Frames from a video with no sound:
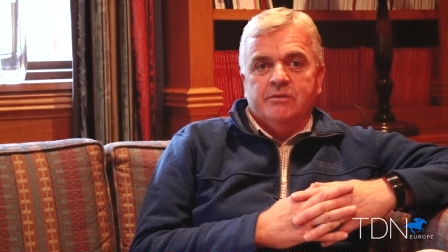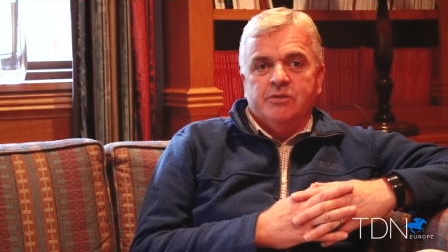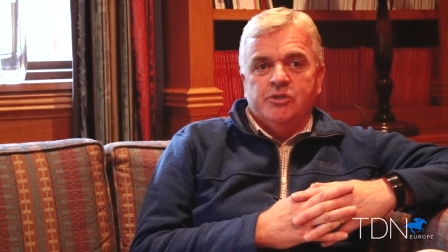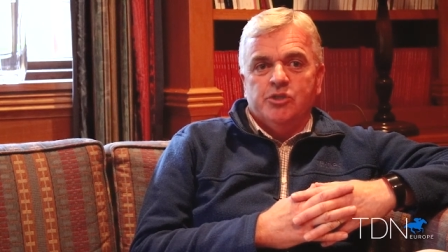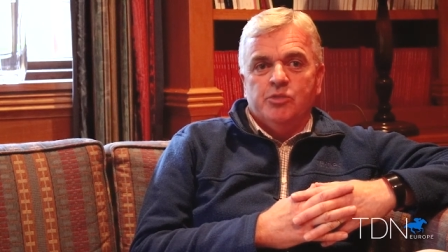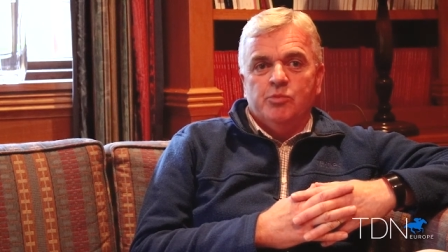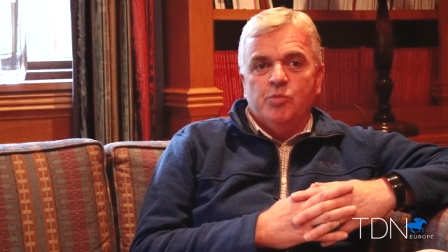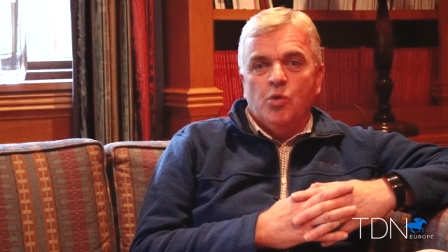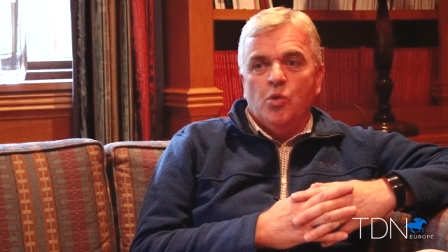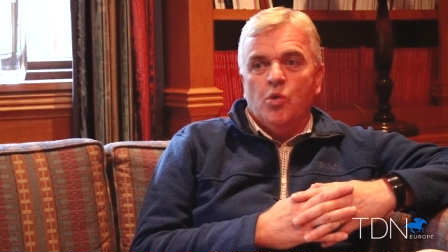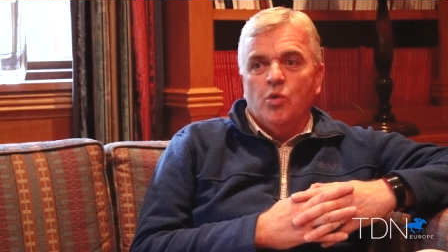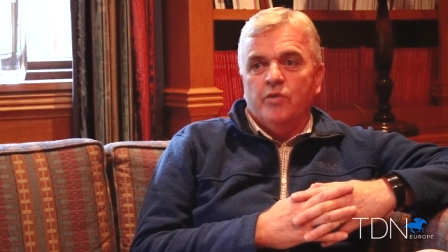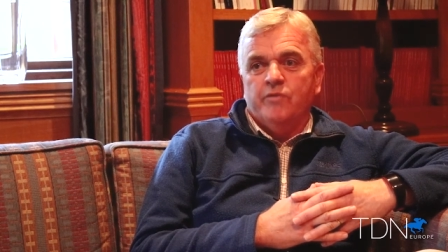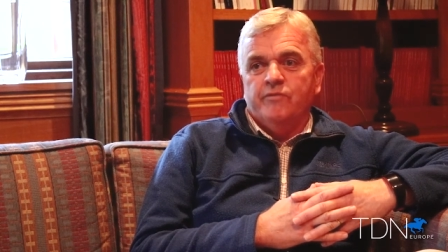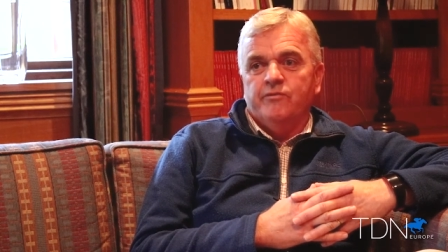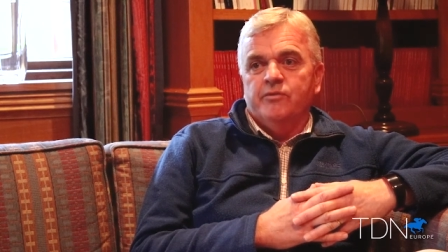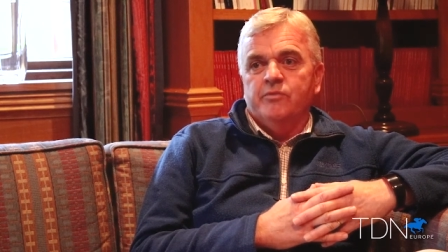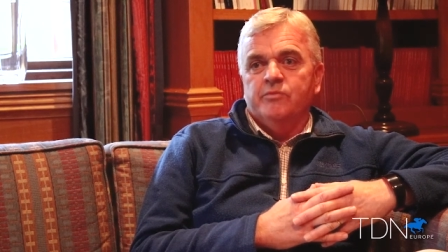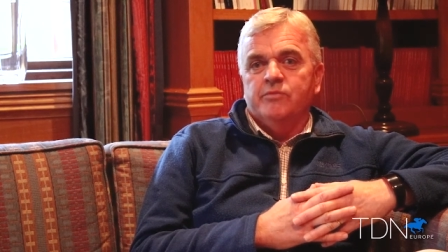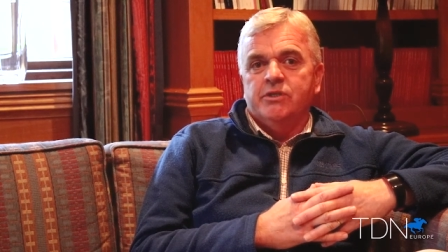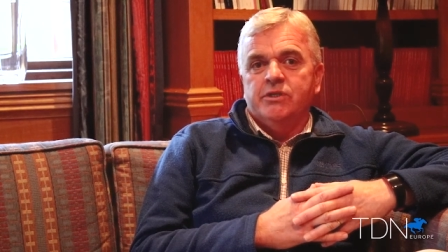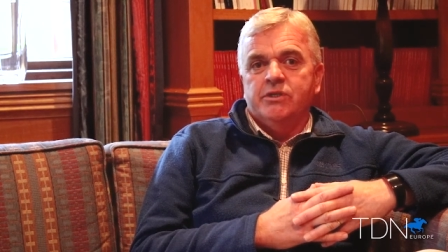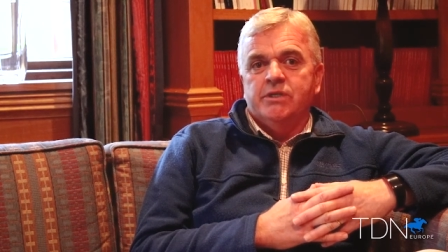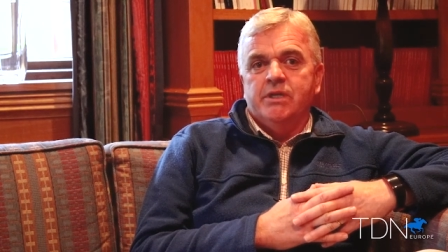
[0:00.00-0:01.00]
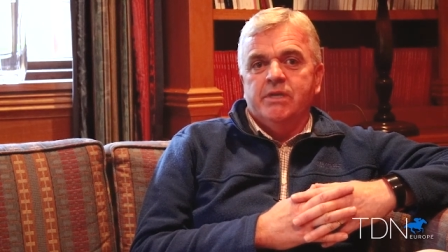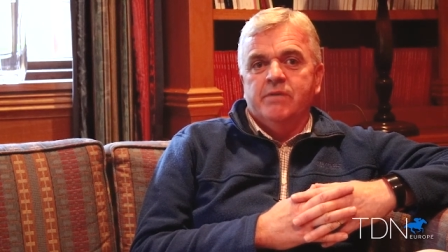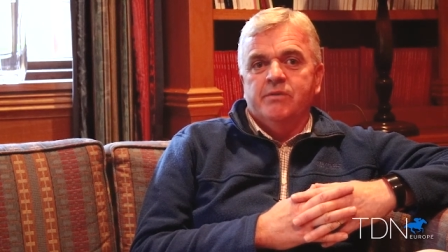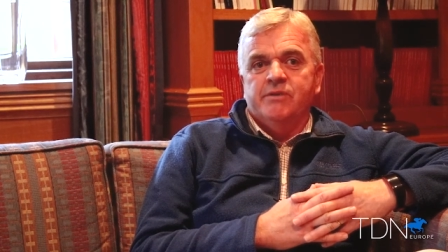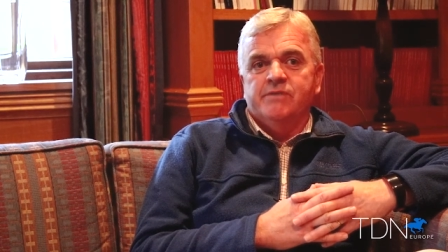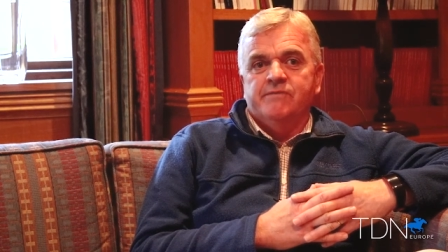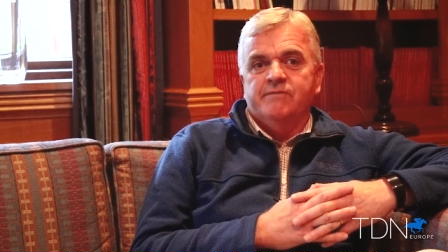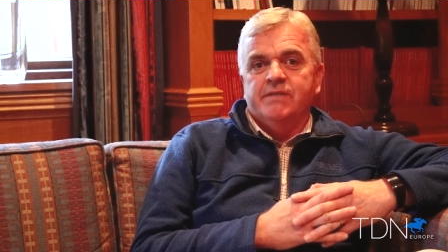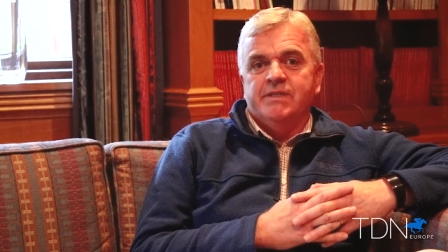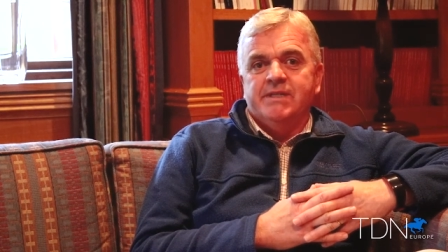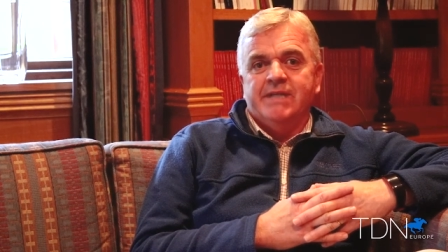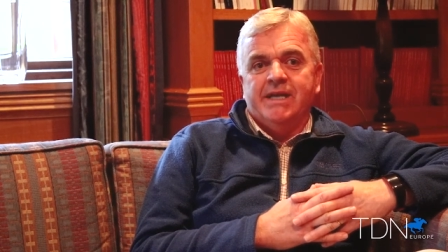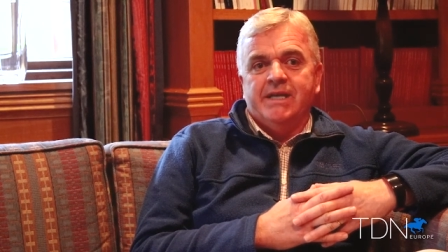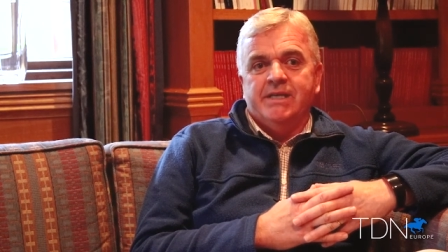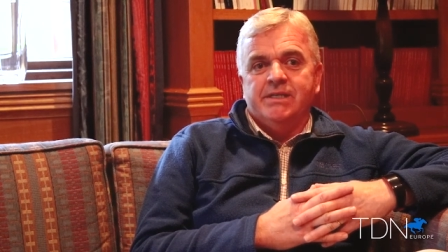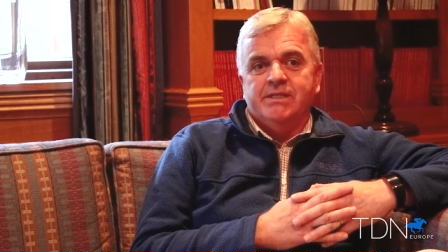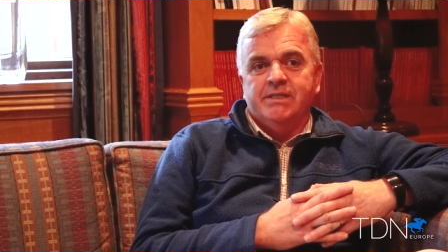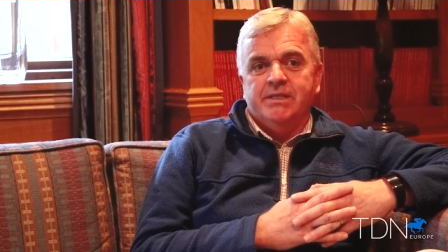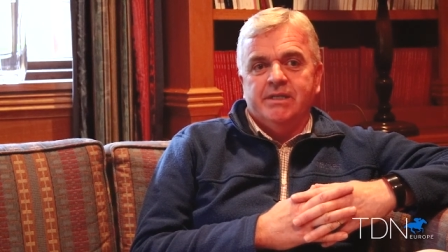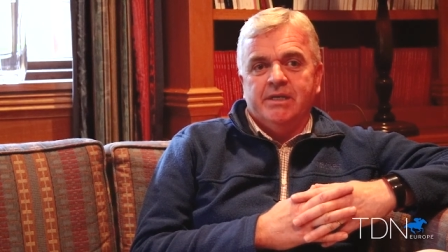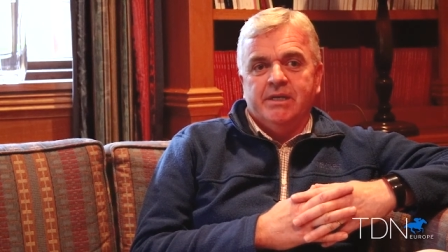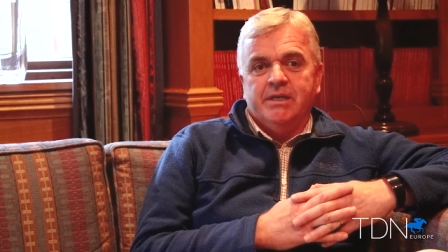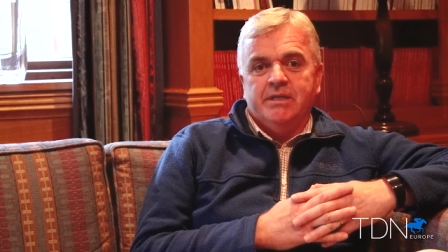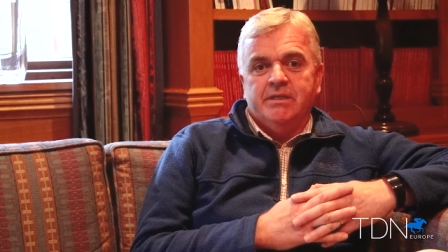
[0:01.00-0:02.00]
support from the team is fantastic,